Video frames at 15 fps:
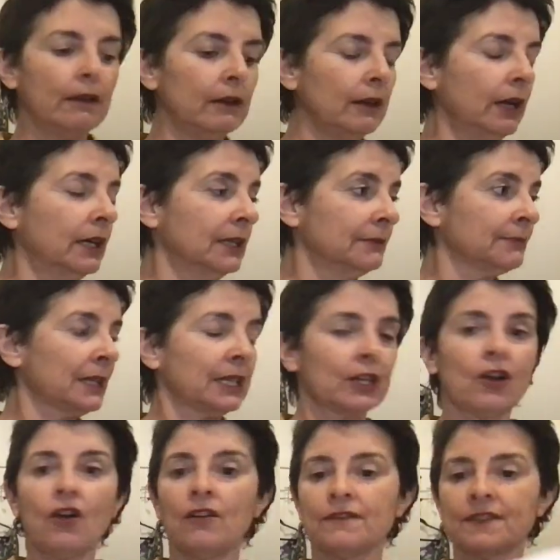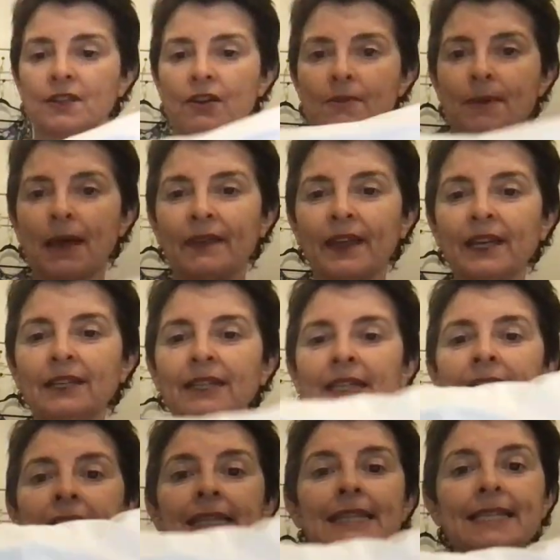I'm going to cough, sorry about that.
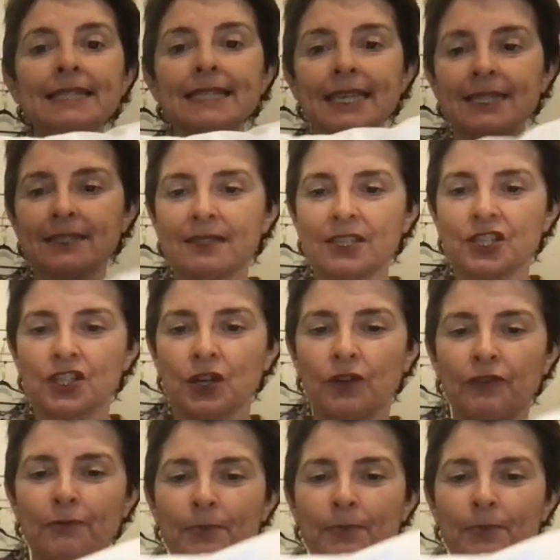This is the shelf